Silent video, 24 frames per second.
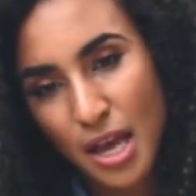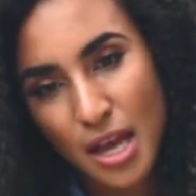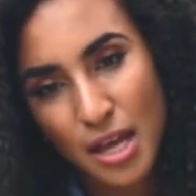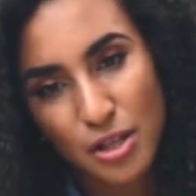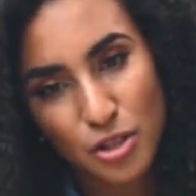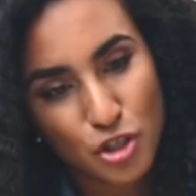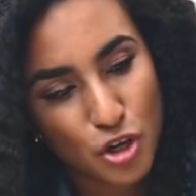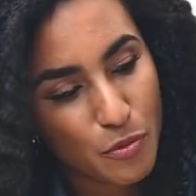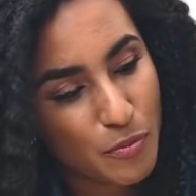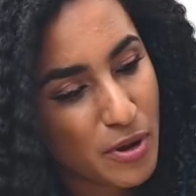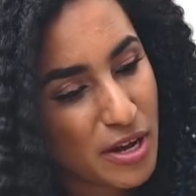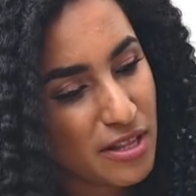
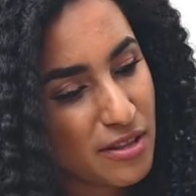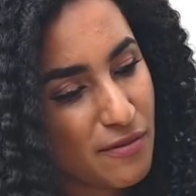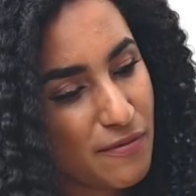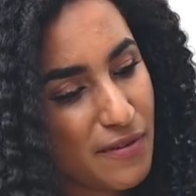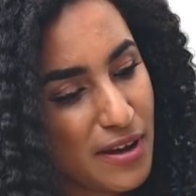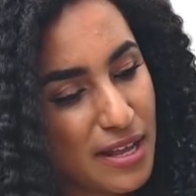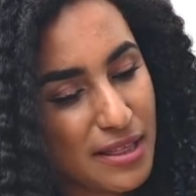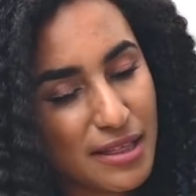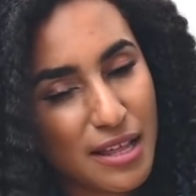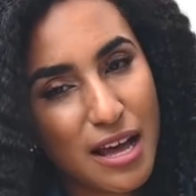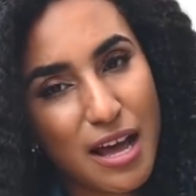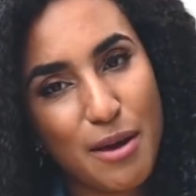Don't mind the
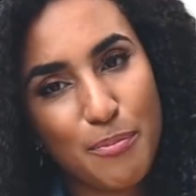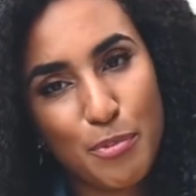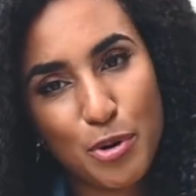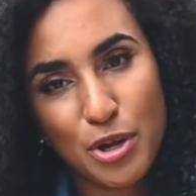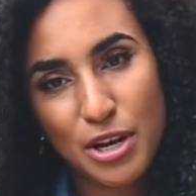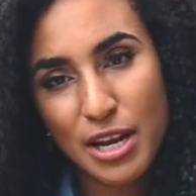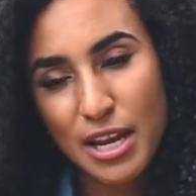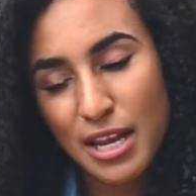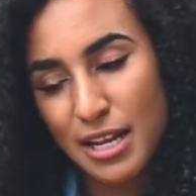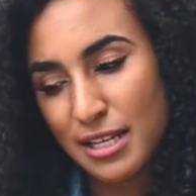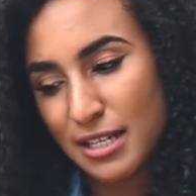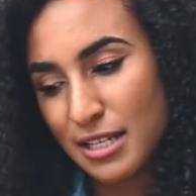fact that I put
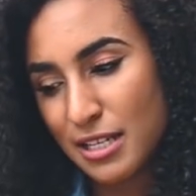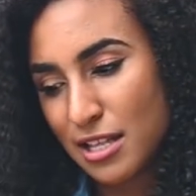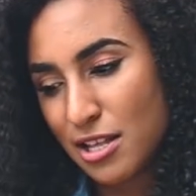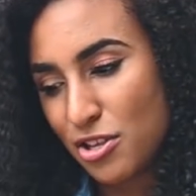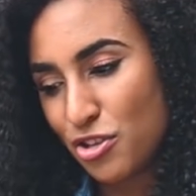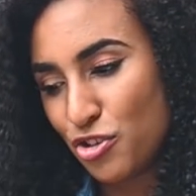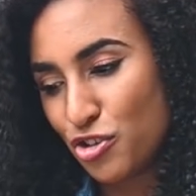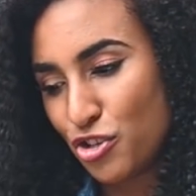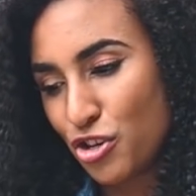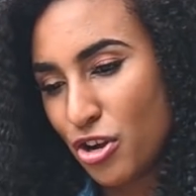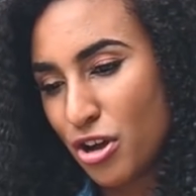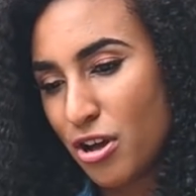it into
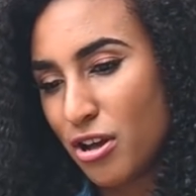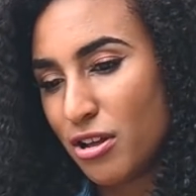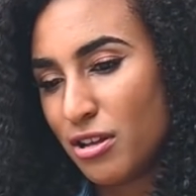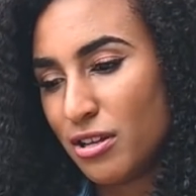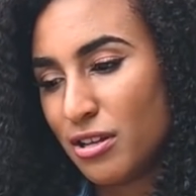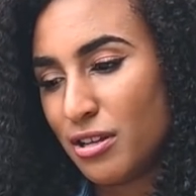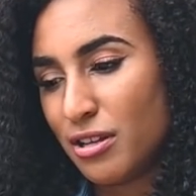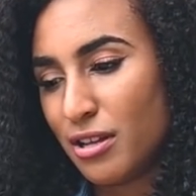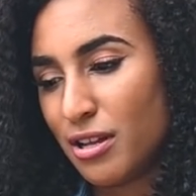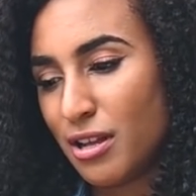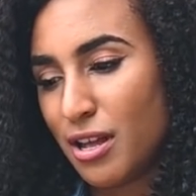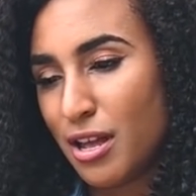this jar.
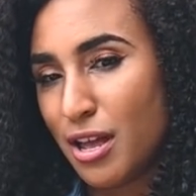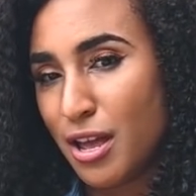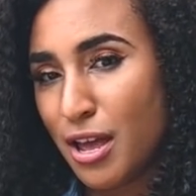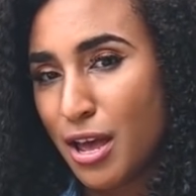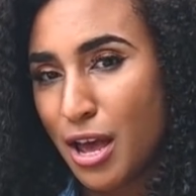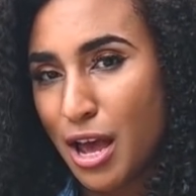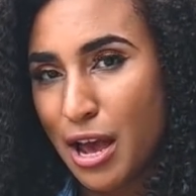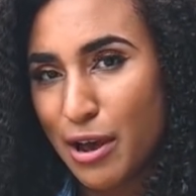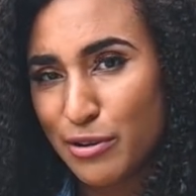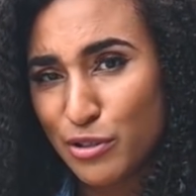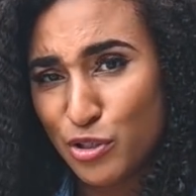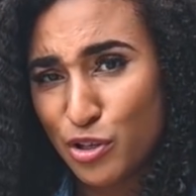
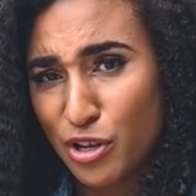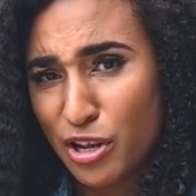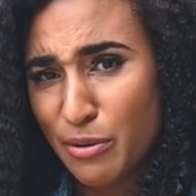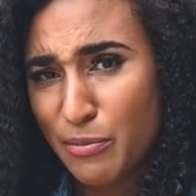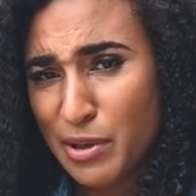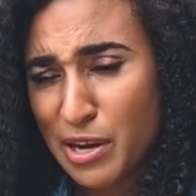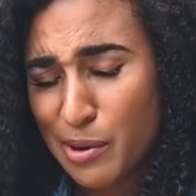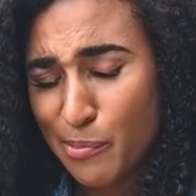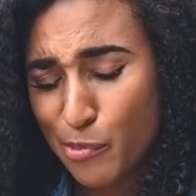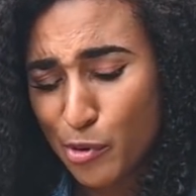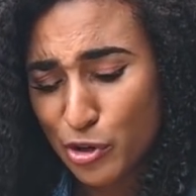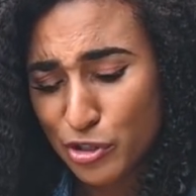I was doing a
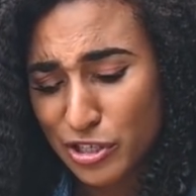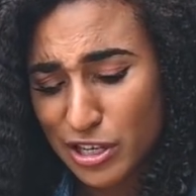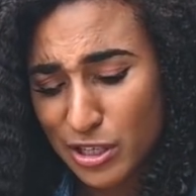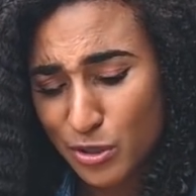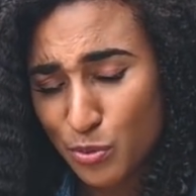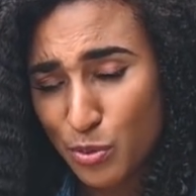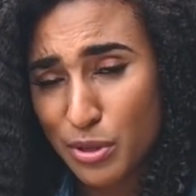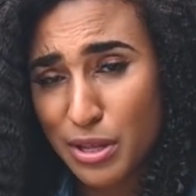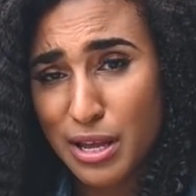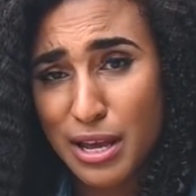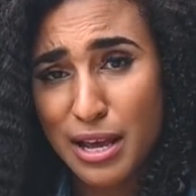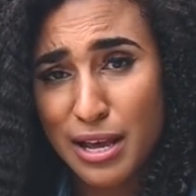mini project
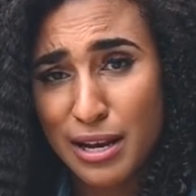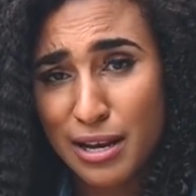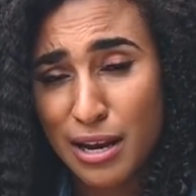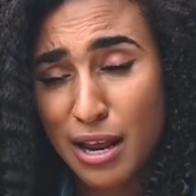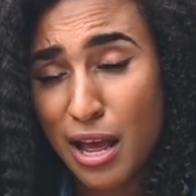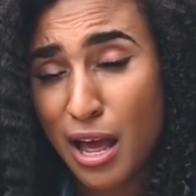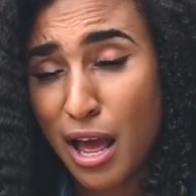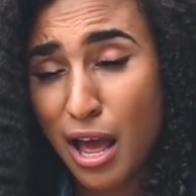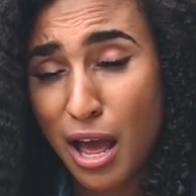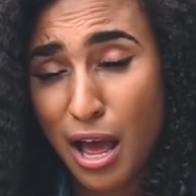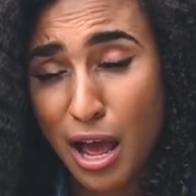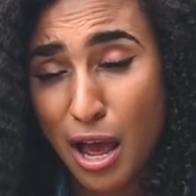with it and
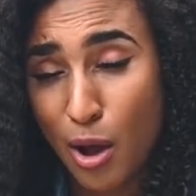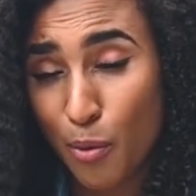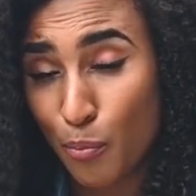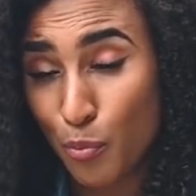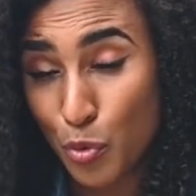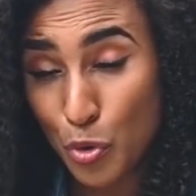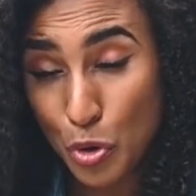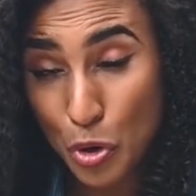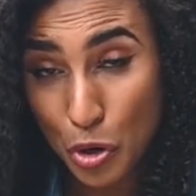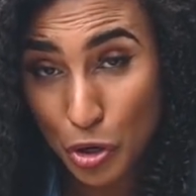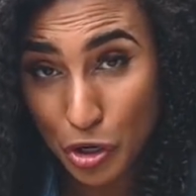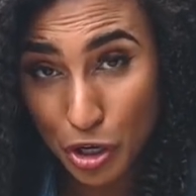
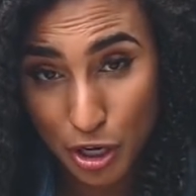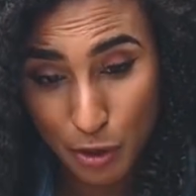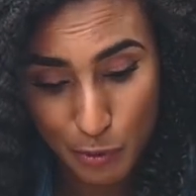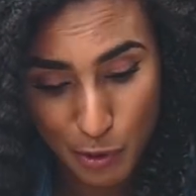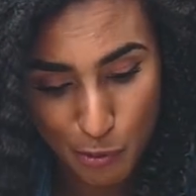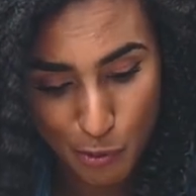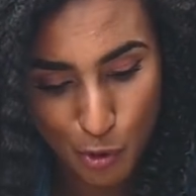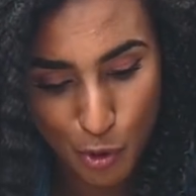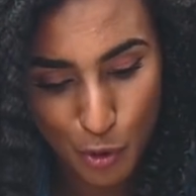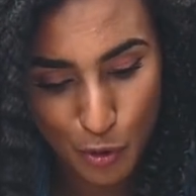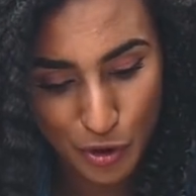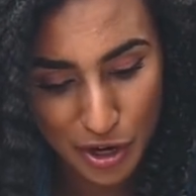I'm not gonna be
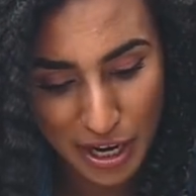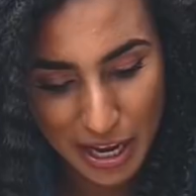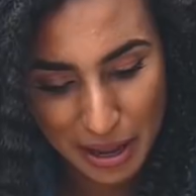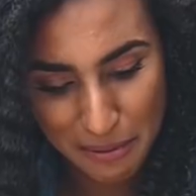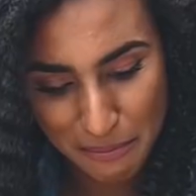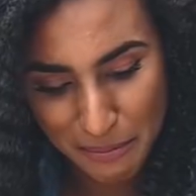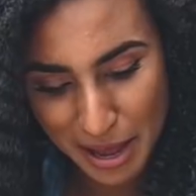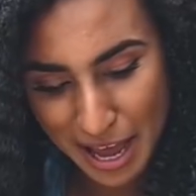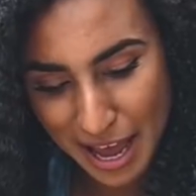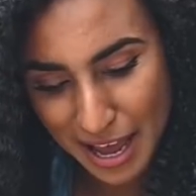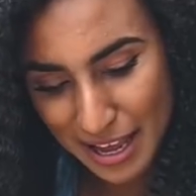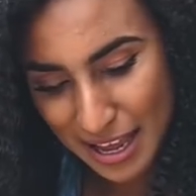pouring it
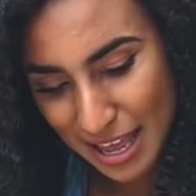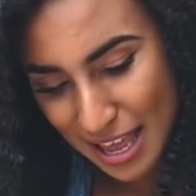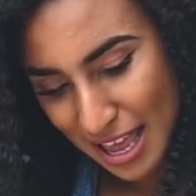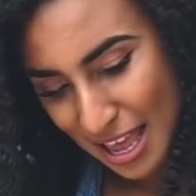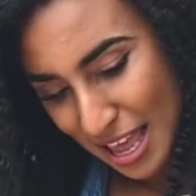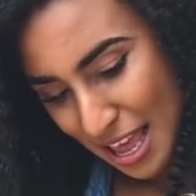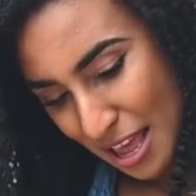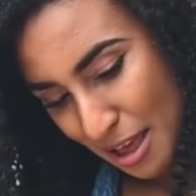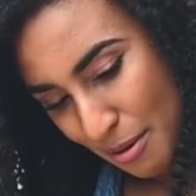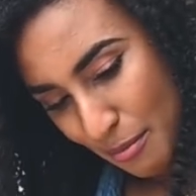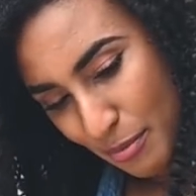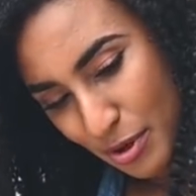back,
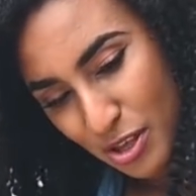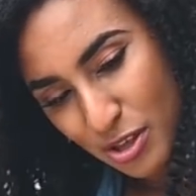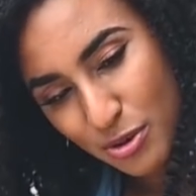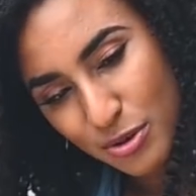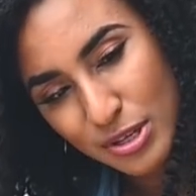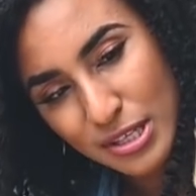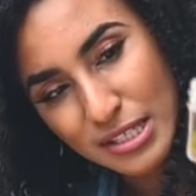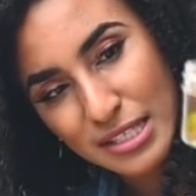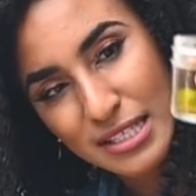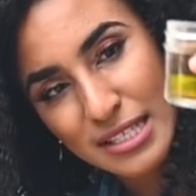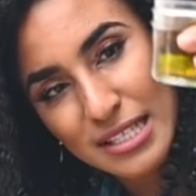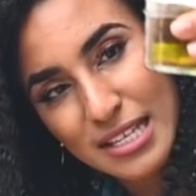but you
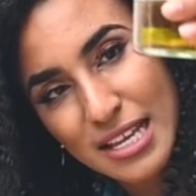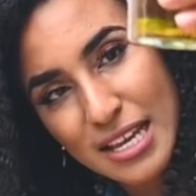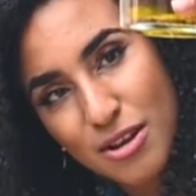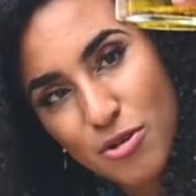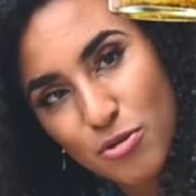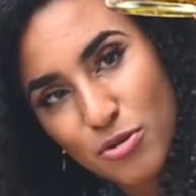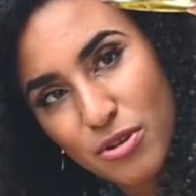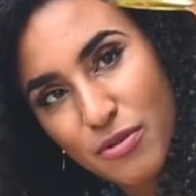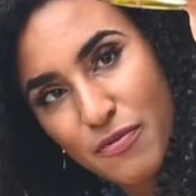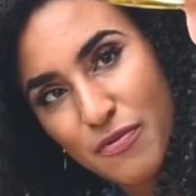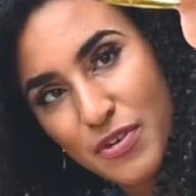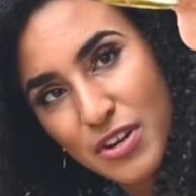can see
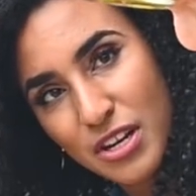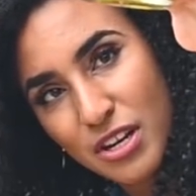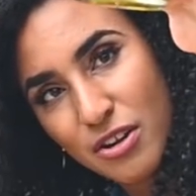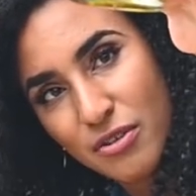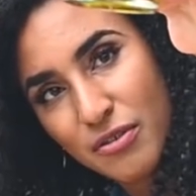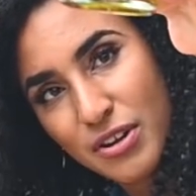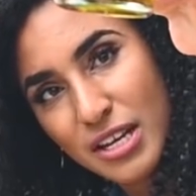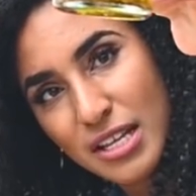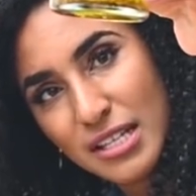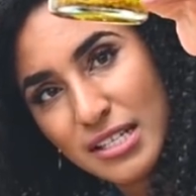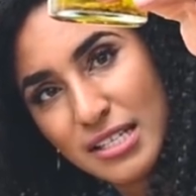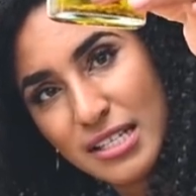all the
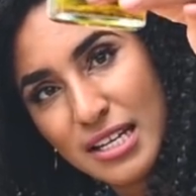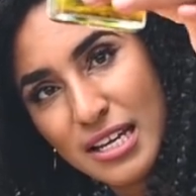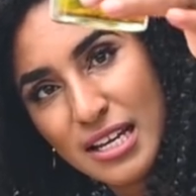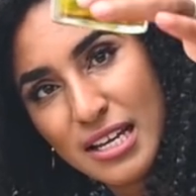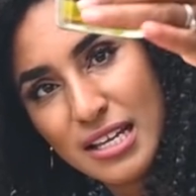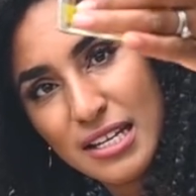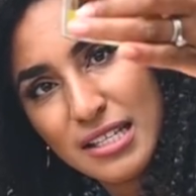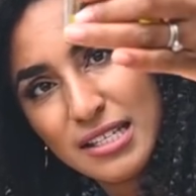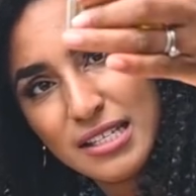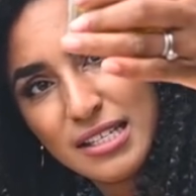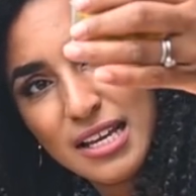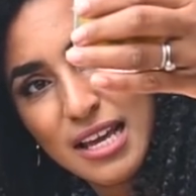fenugreek
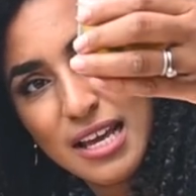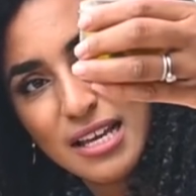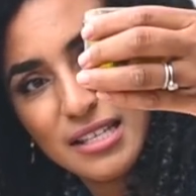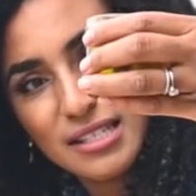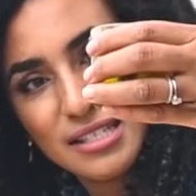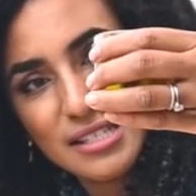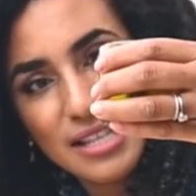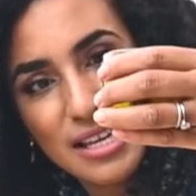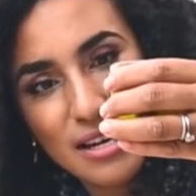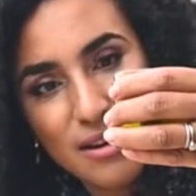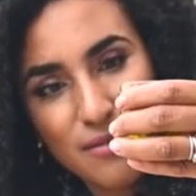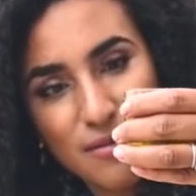seeds,
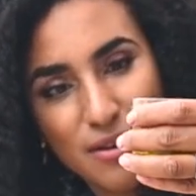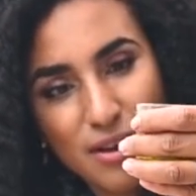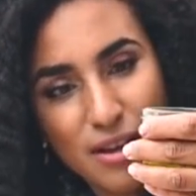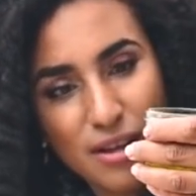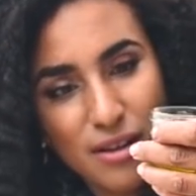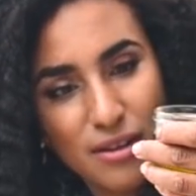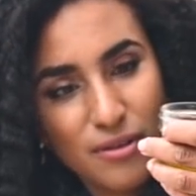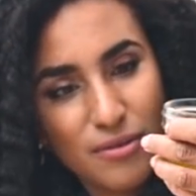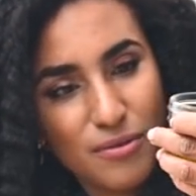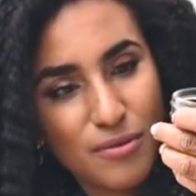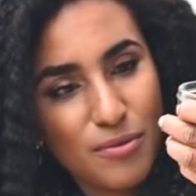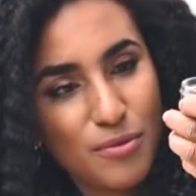etc.
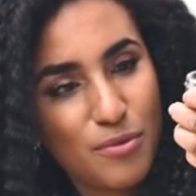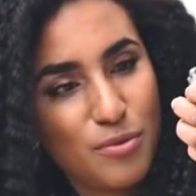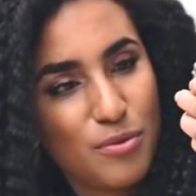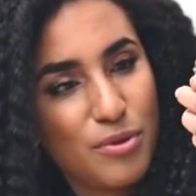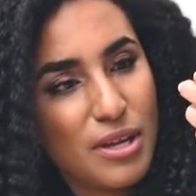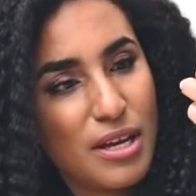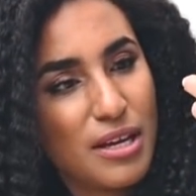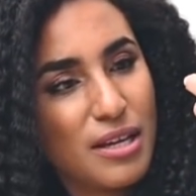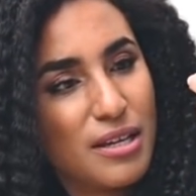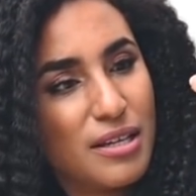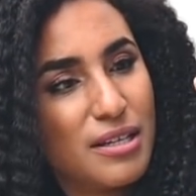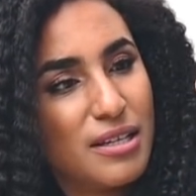All
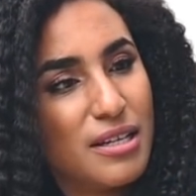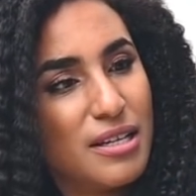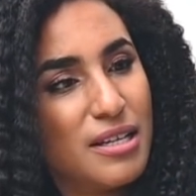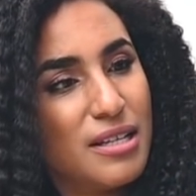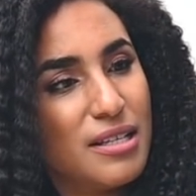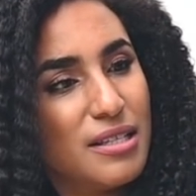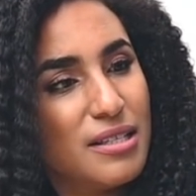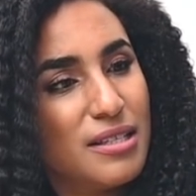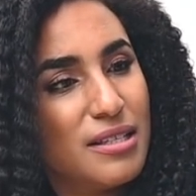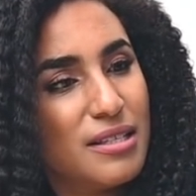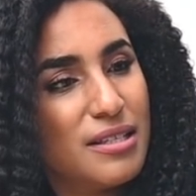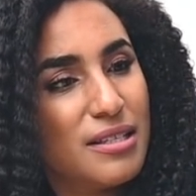that
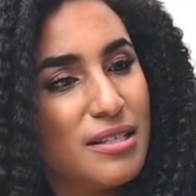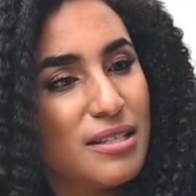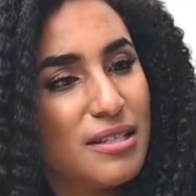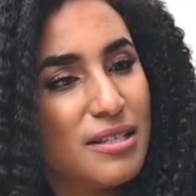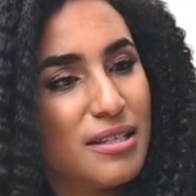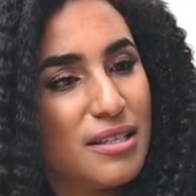goodness.